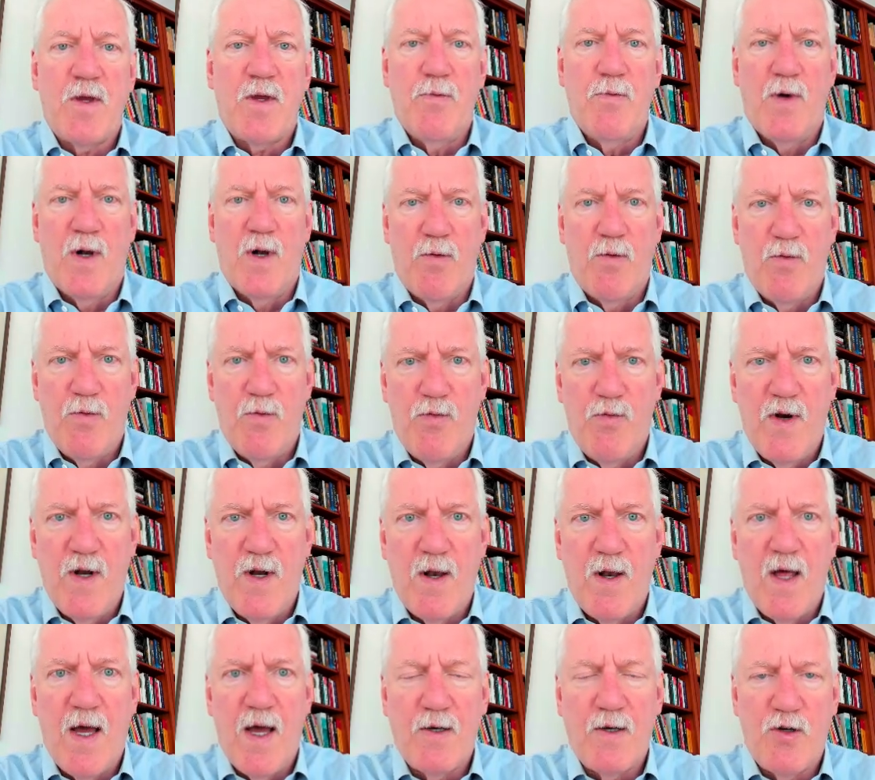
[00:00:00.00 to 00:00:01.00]

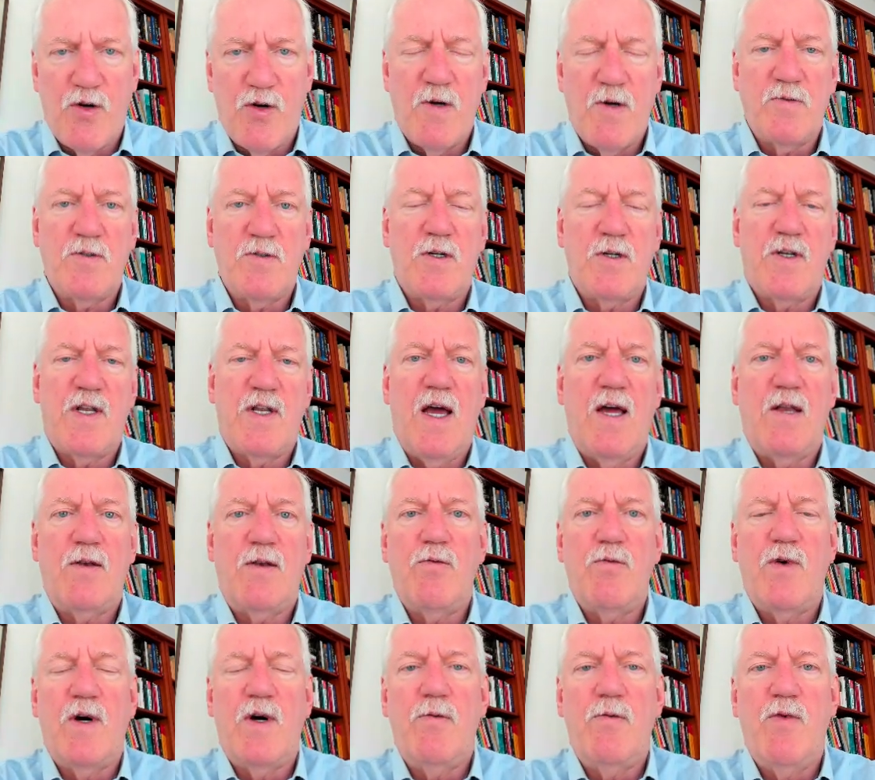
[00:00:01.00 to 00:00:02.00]
we'll encounter that
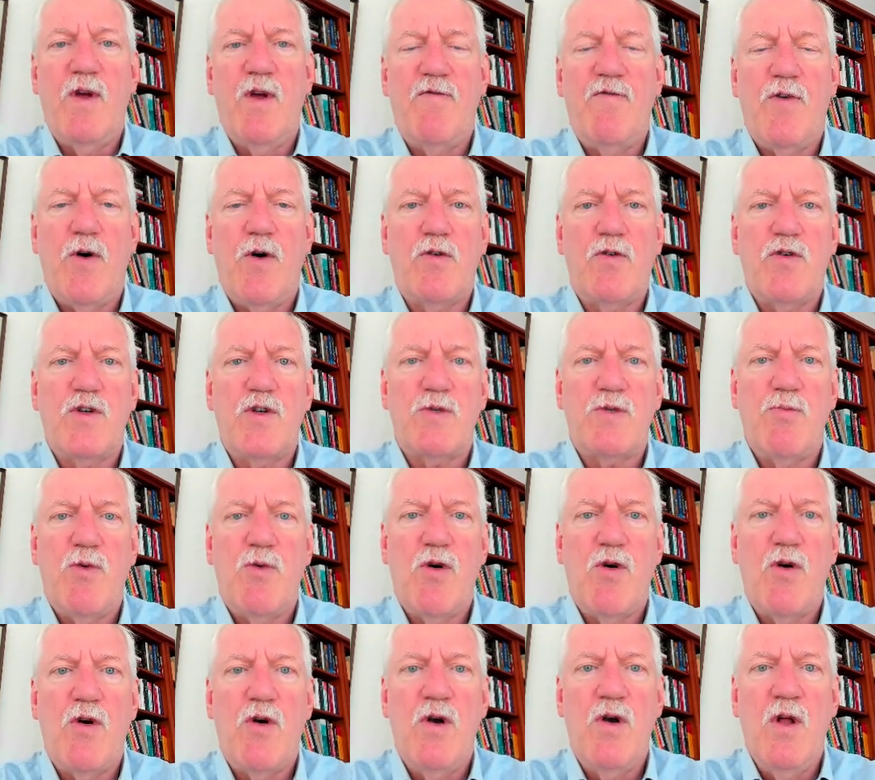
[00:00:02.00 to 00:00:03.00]
when we focus
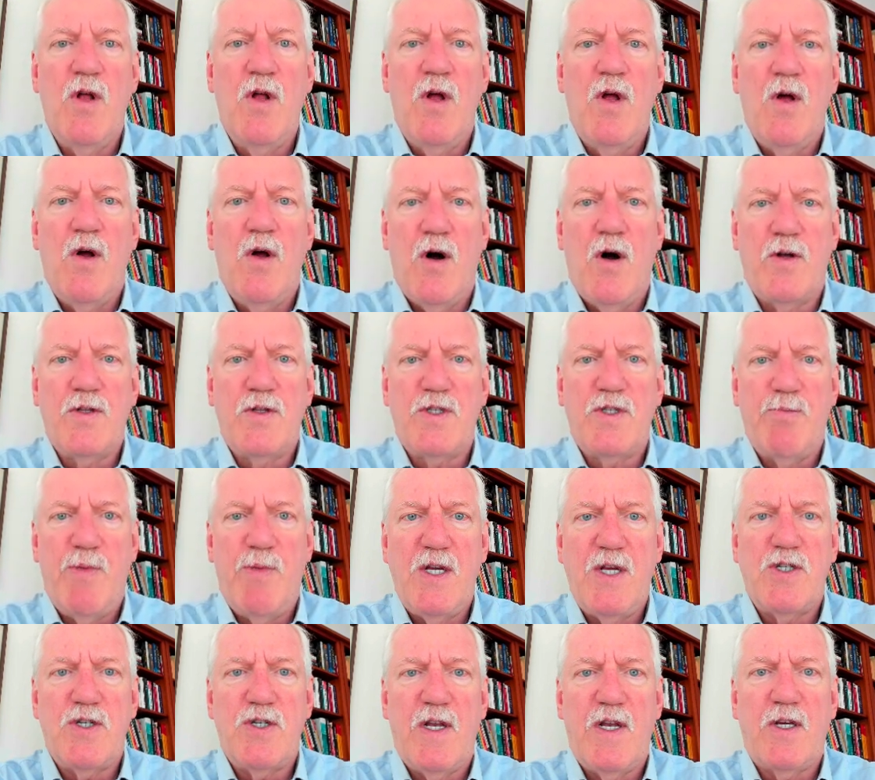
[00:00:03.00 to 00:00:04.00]
more on
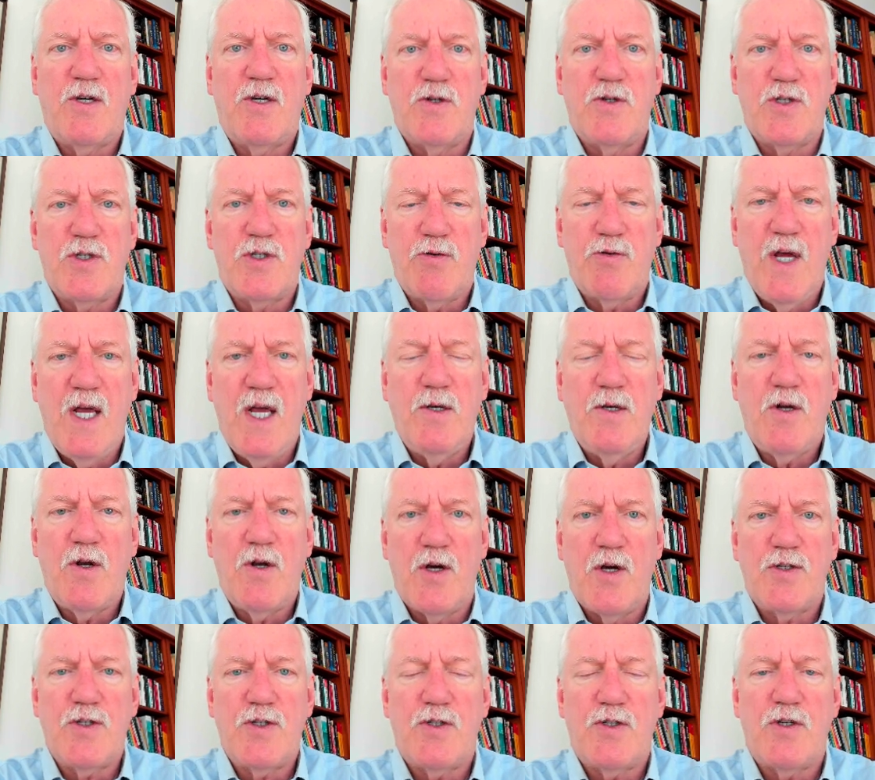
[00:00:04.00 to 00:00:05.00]
spatially constrained
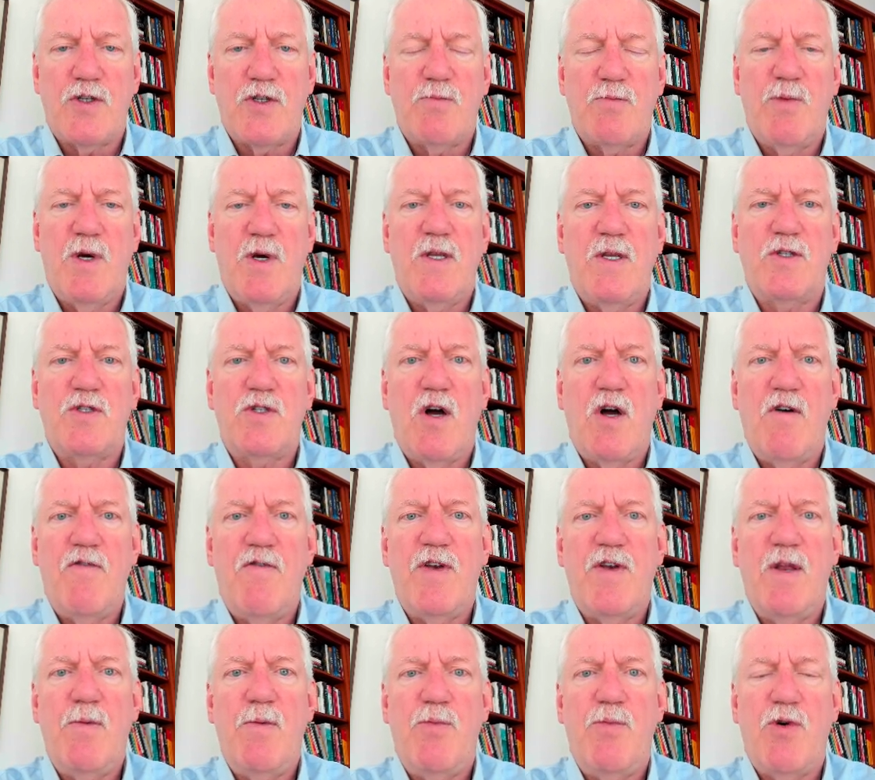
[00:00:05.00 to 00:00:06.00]
clusters, but it's
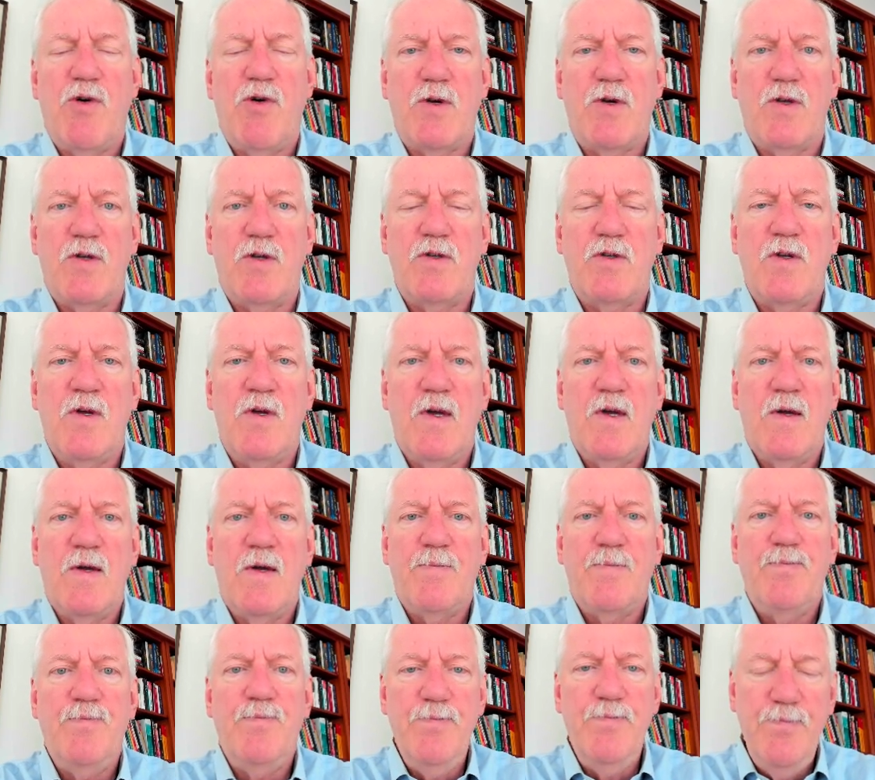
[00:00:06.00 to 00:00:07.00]
often important
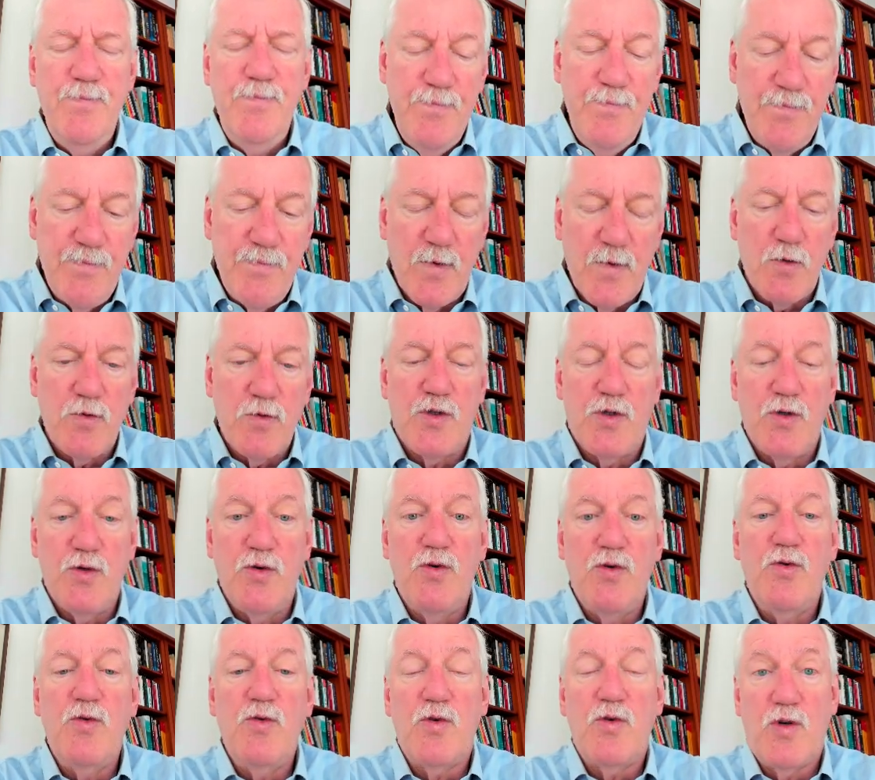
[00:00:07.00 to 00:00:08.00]

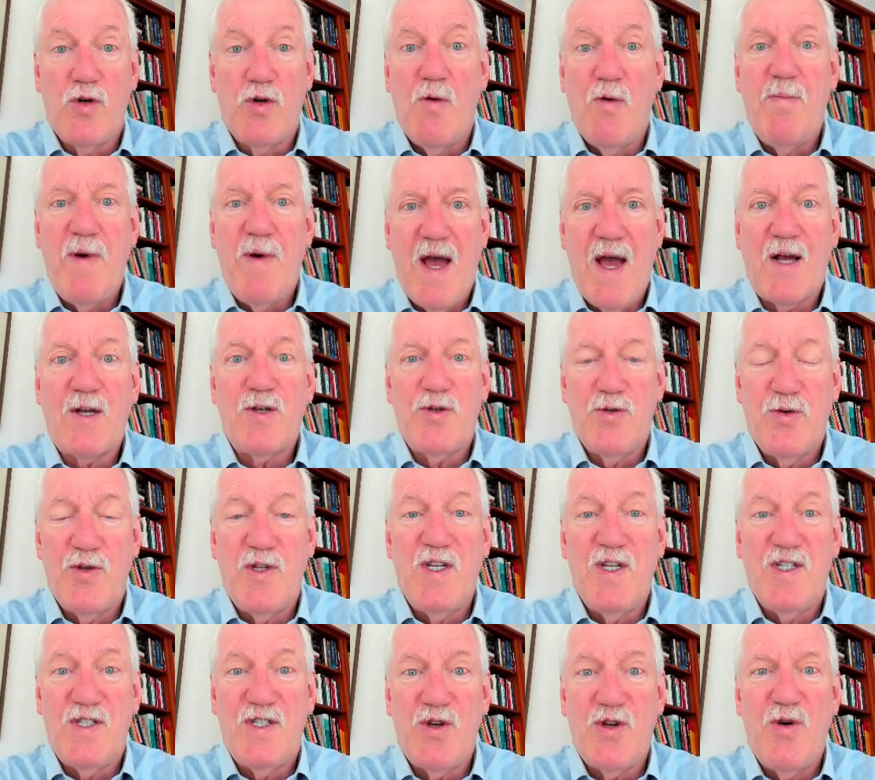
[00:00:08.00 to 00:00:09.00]
to go back to
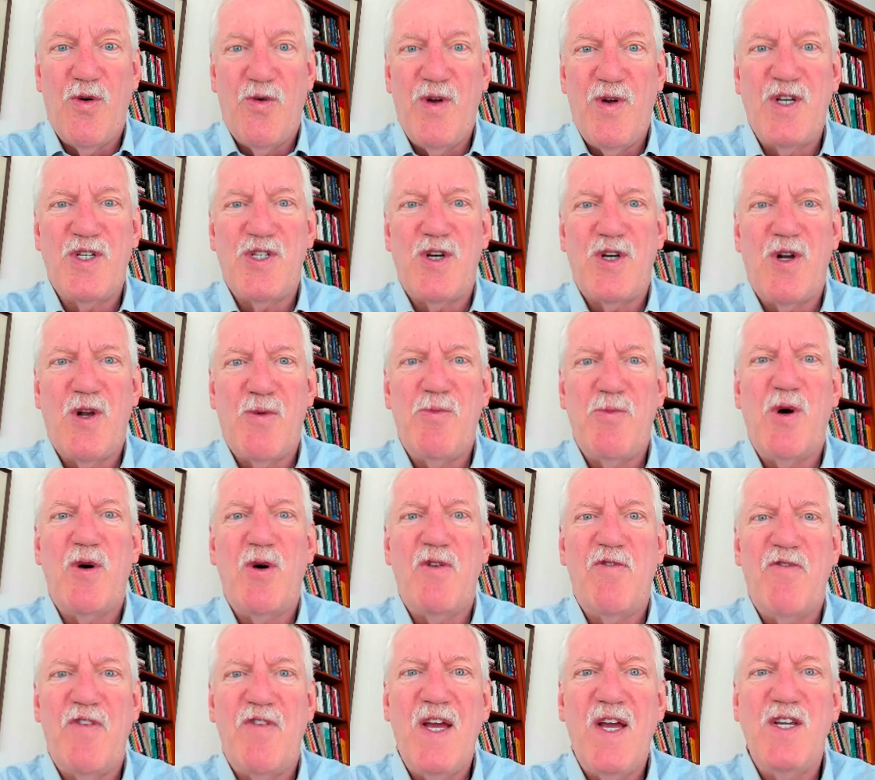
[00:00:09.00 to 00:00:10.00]
this original
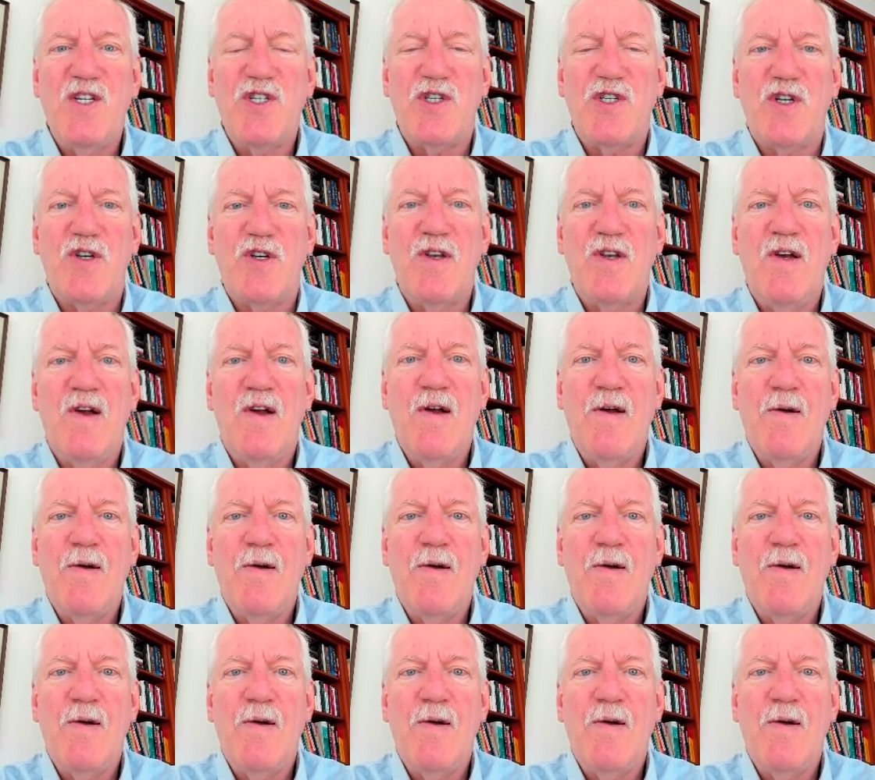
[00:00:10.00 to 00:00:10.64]
motivation